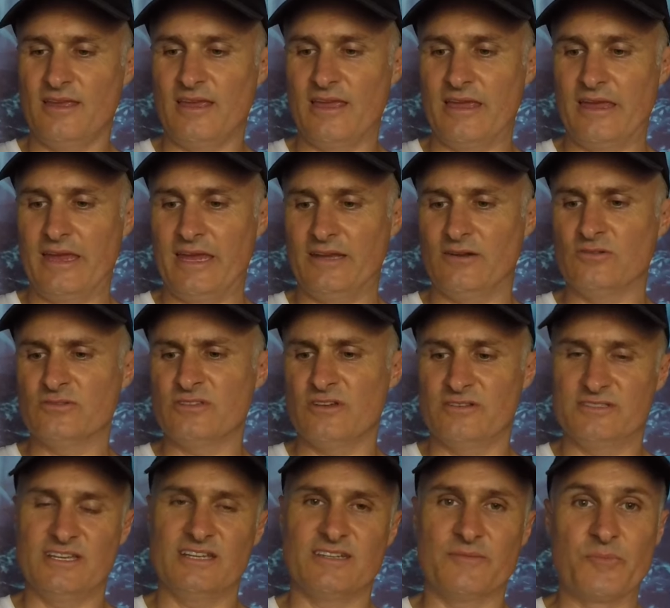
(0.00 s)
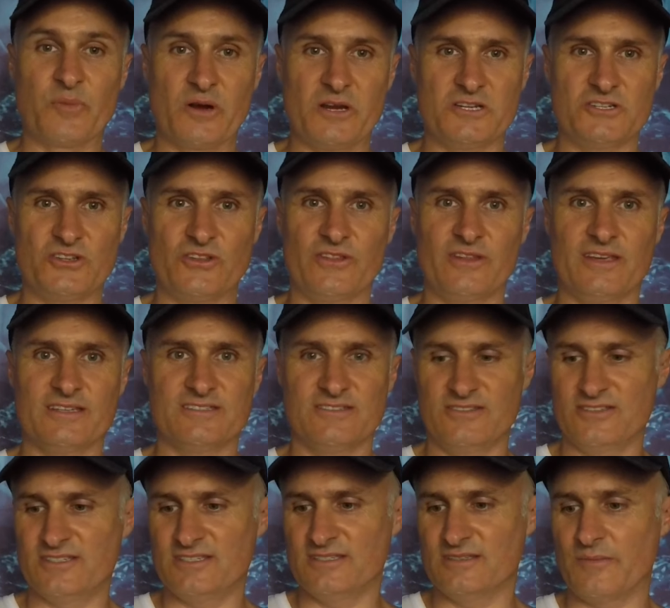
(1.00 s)
And also it's under pressure there, so
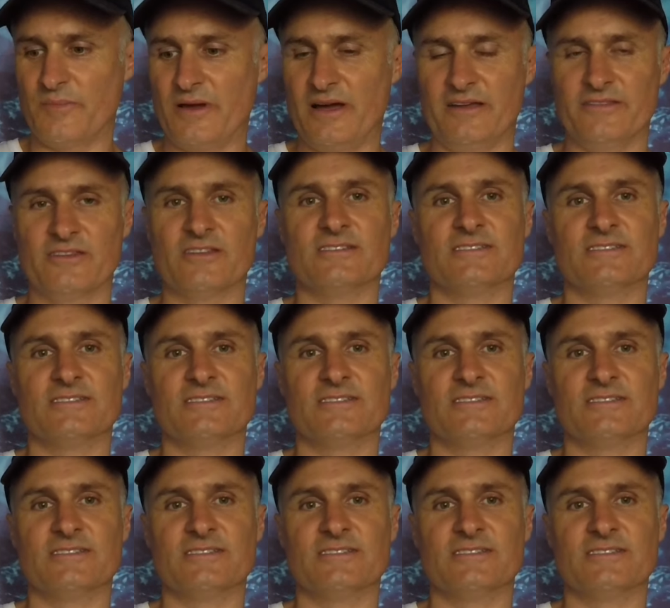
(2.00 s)
this is the part